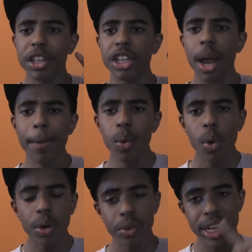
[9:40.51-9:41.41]
but the number
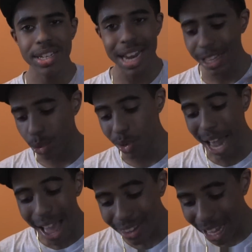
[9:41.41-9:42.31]
one reason I do
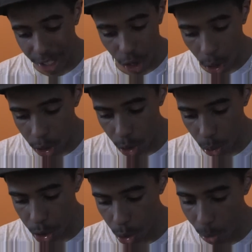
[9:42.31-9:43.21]
not like
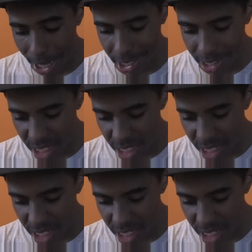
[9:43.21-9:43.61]
Naruto 2 as a